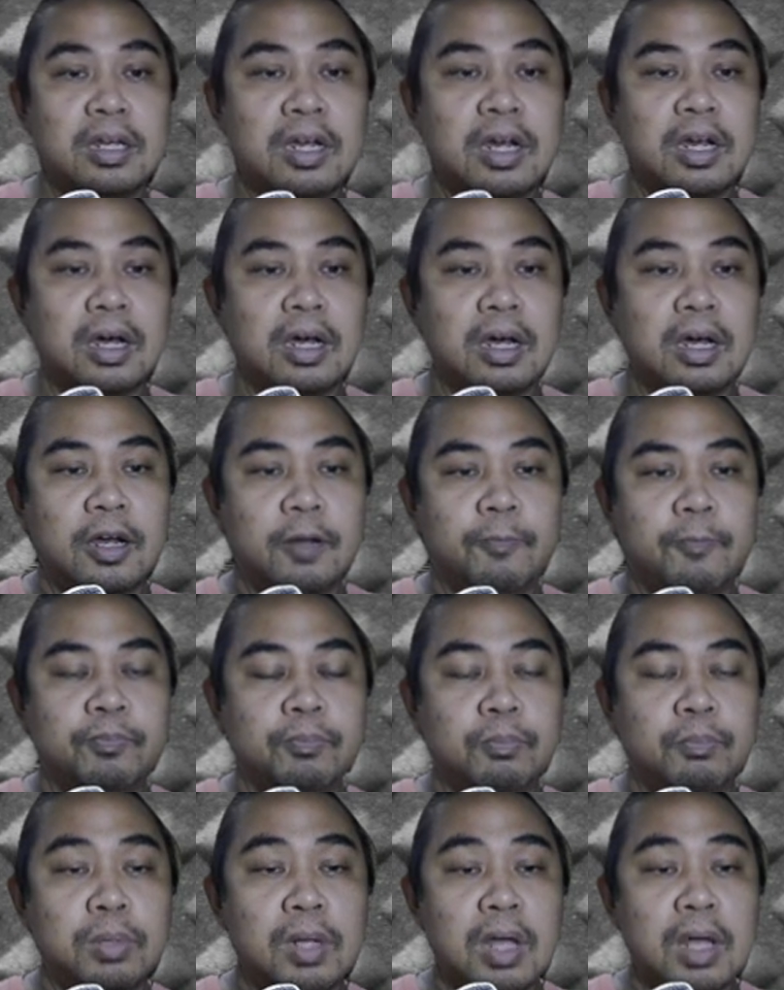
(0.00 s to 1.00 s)
Um,
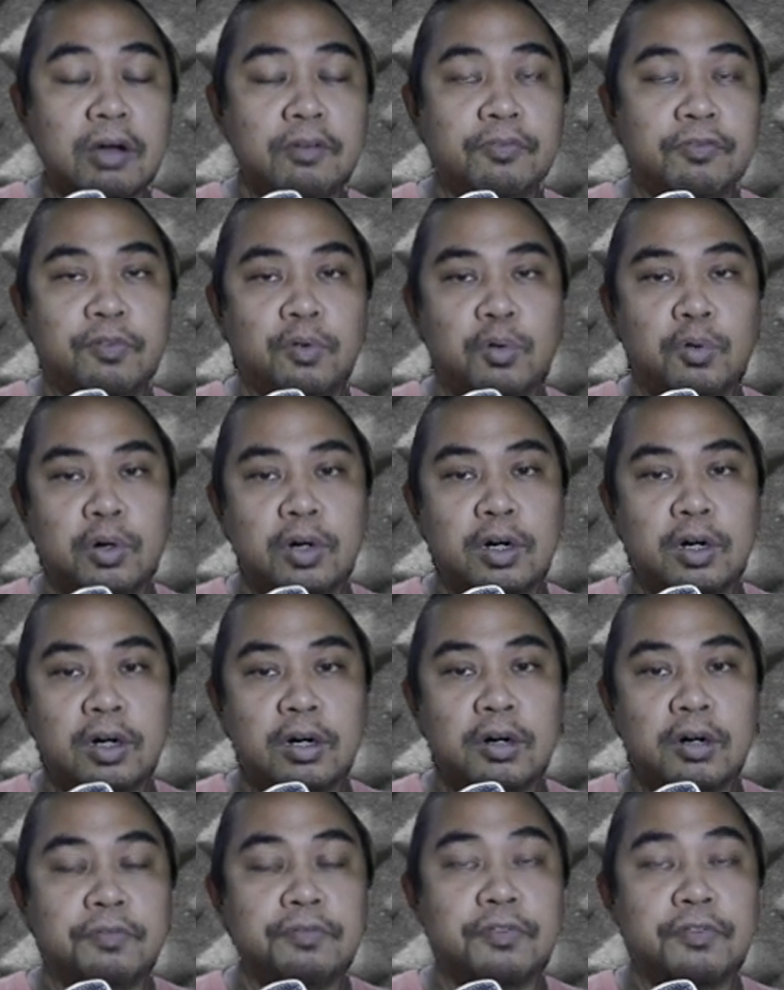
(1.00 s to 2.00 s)
block
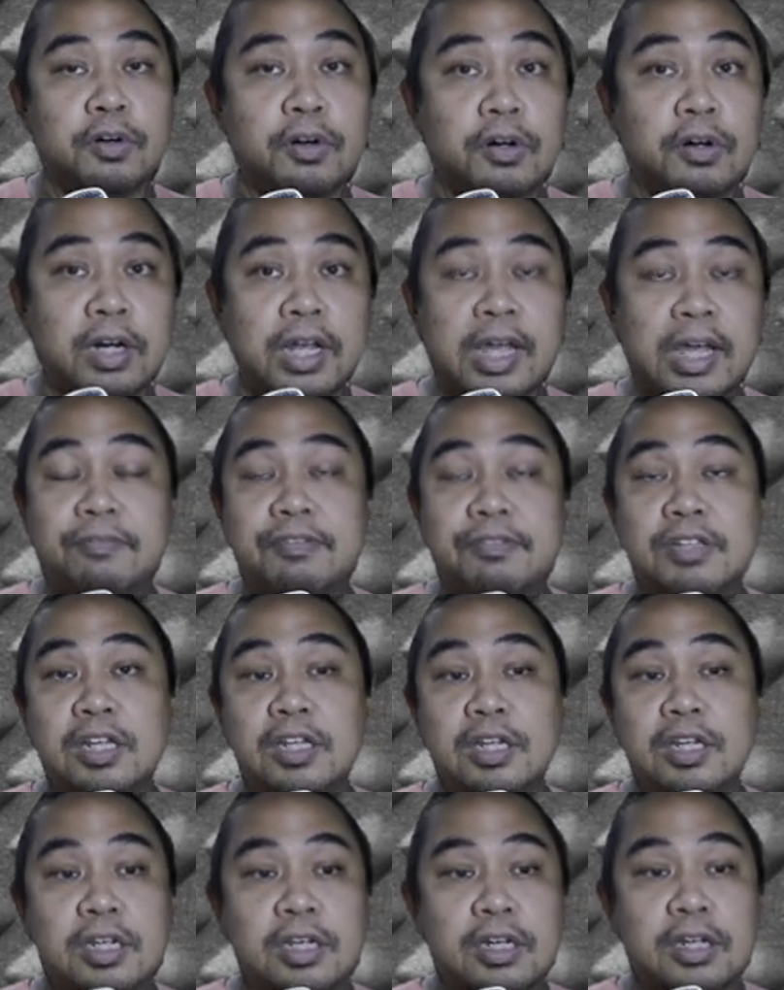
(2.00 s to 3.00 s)
for for
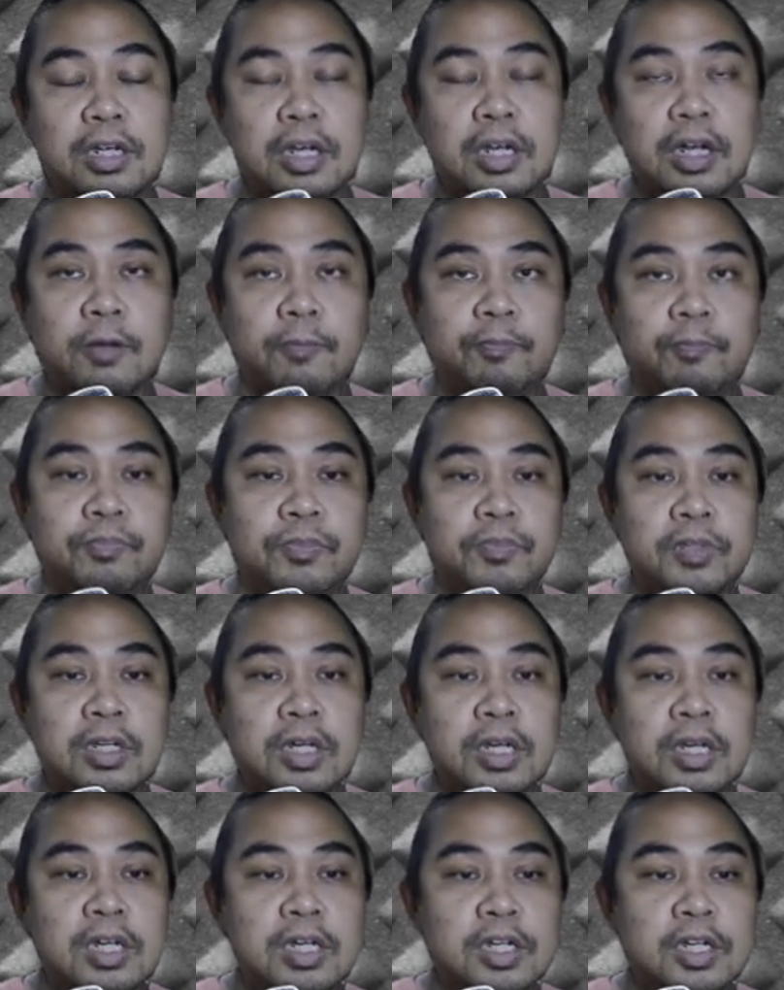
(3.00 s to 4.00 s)
FC um,
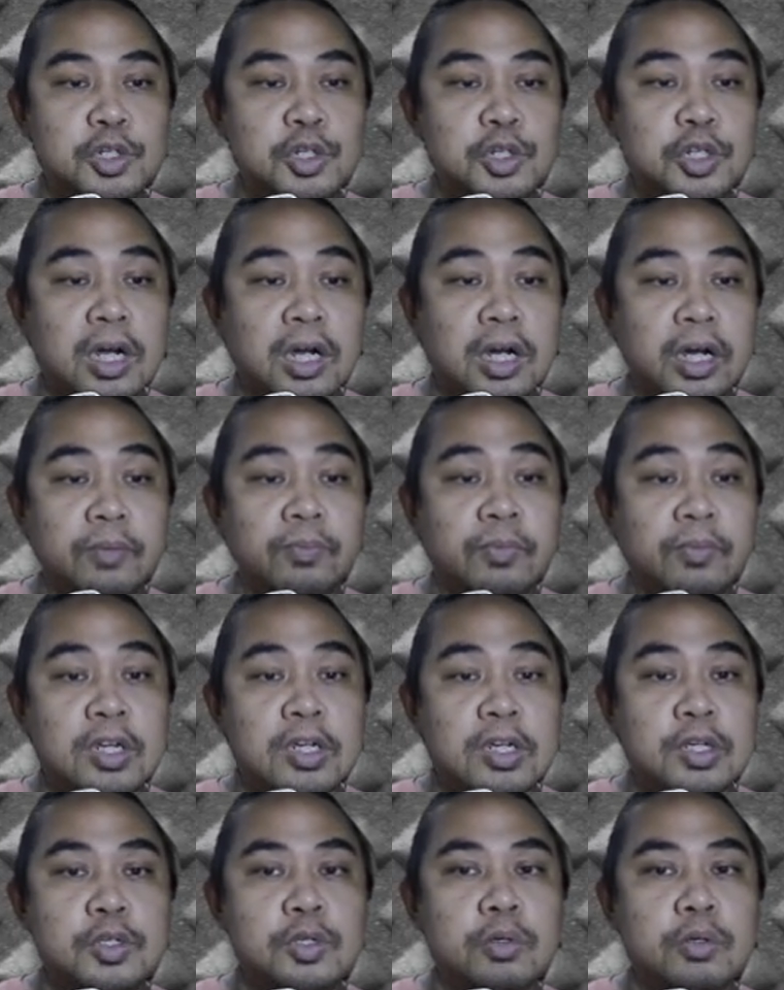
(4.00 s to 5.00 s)
Shakan.
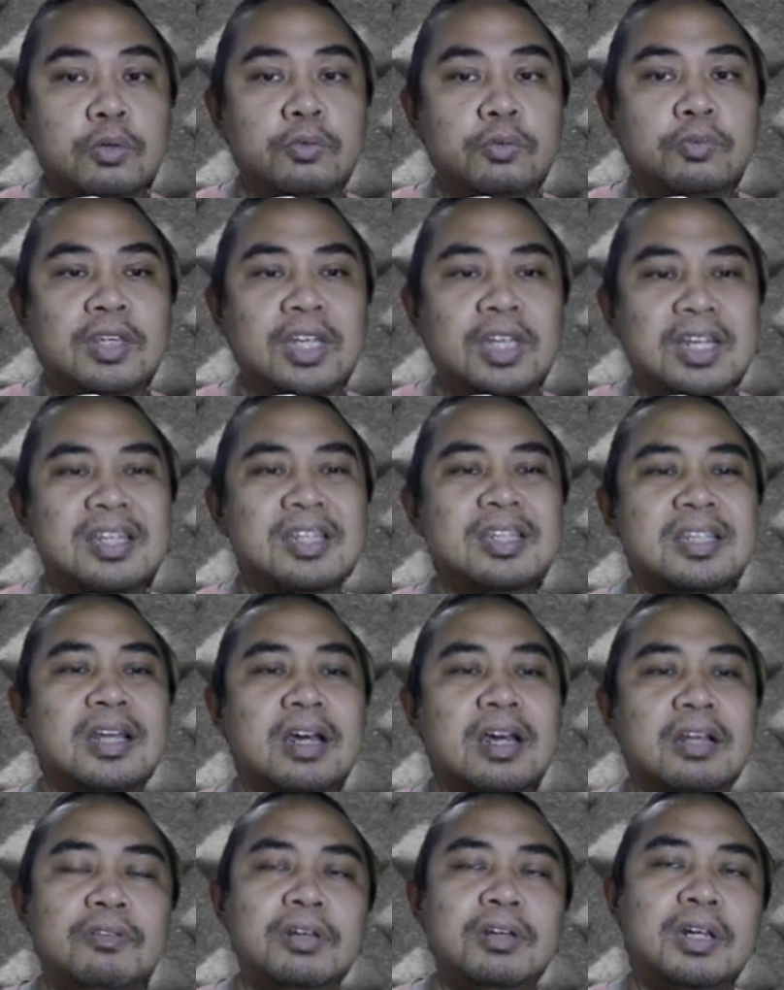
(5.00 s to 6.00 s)
So this is
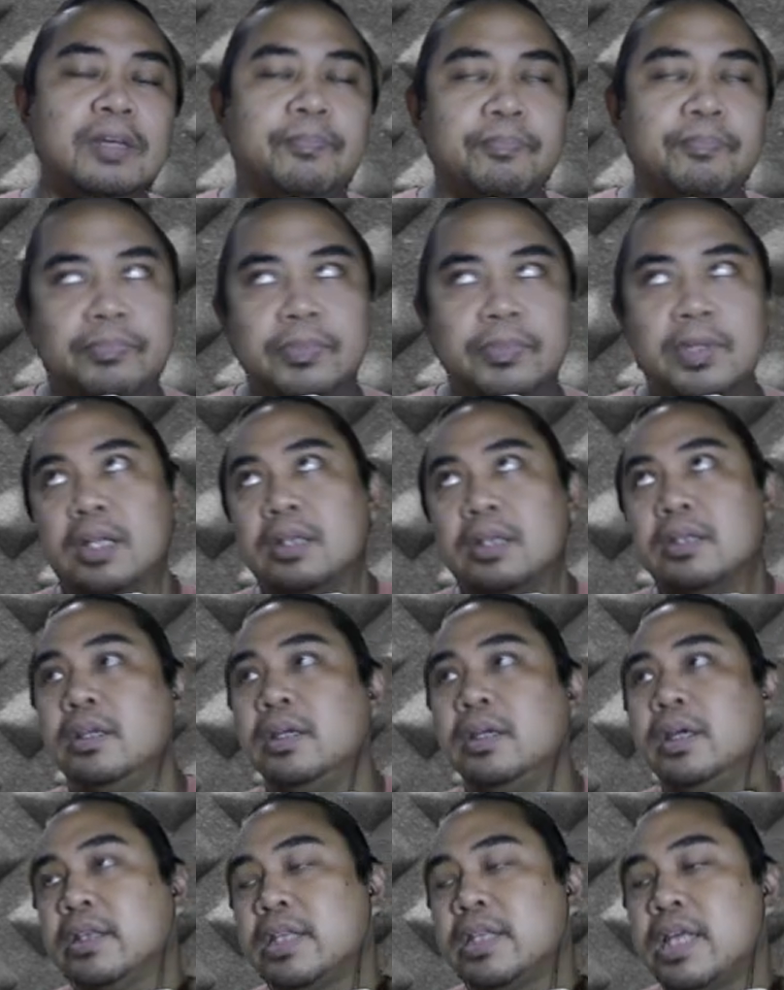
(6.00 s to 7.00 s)
not really it
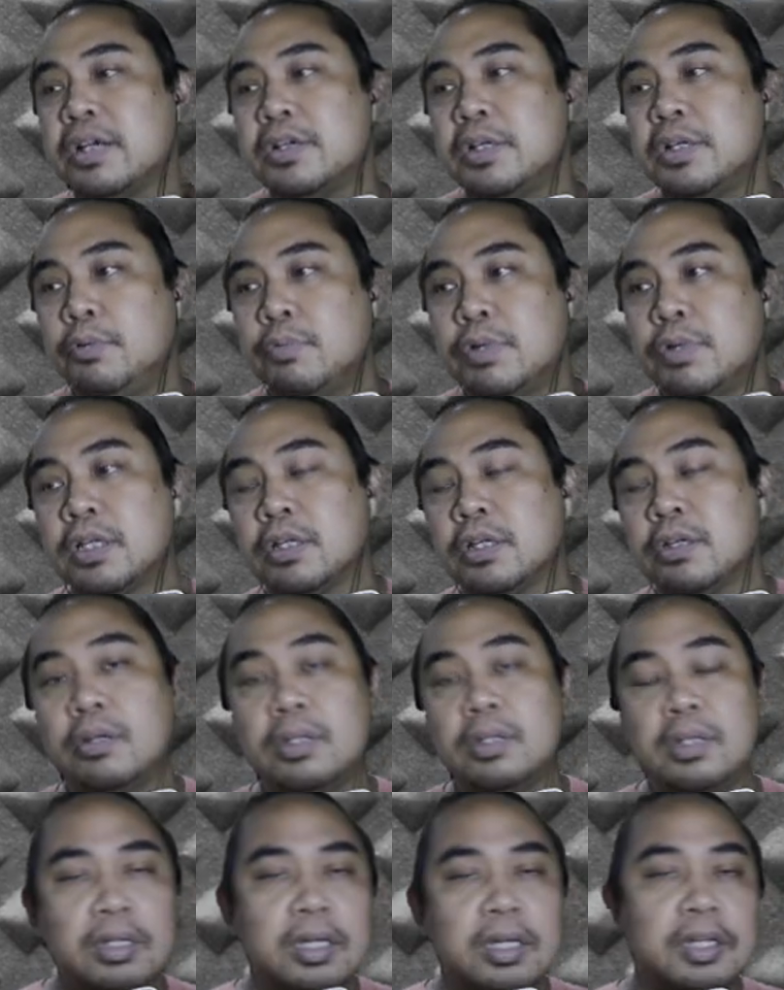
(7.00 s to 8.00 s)
it actually was a
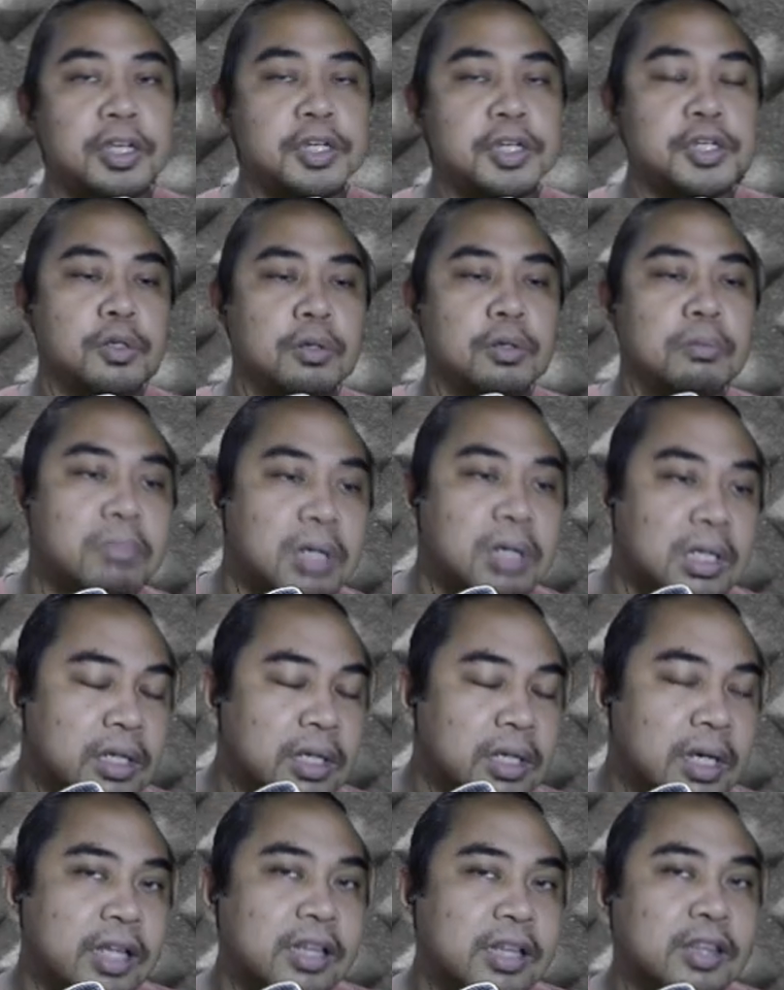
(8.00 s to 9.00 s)
good addition, but
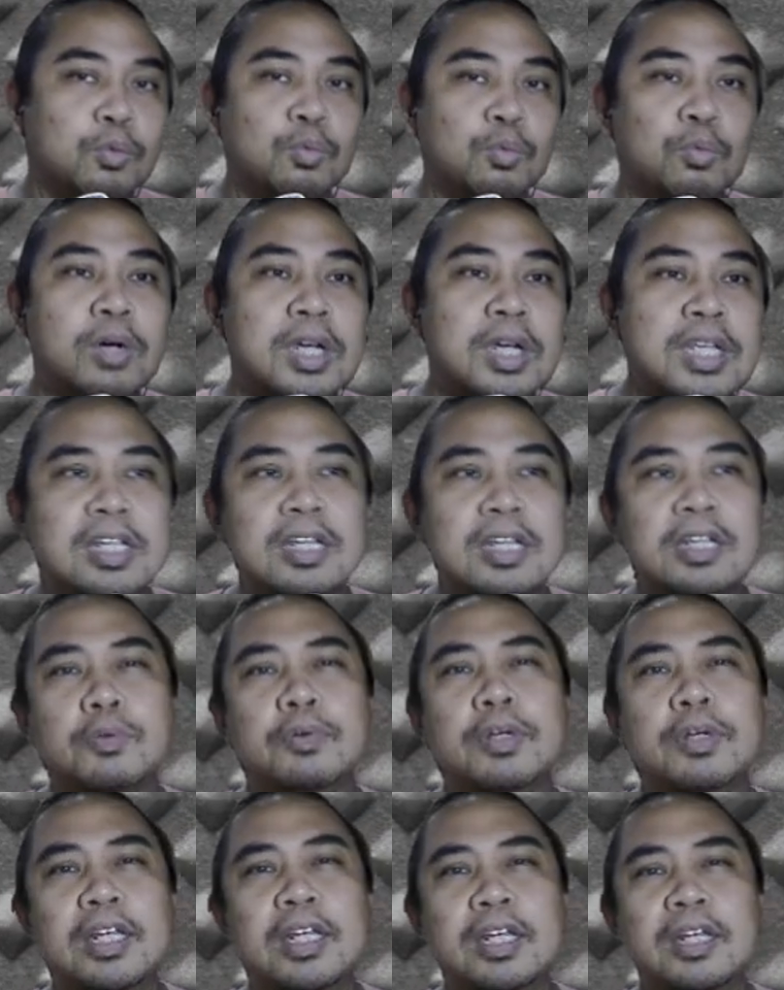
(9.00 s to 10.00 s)
it wasn't
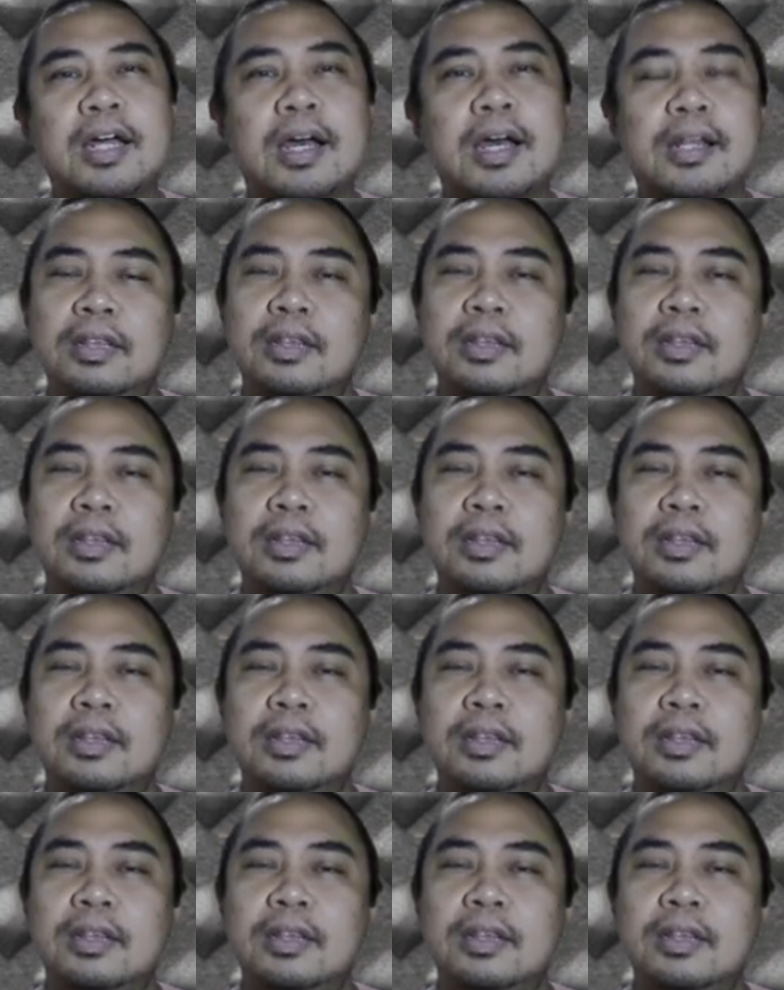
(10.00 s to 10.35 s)
really that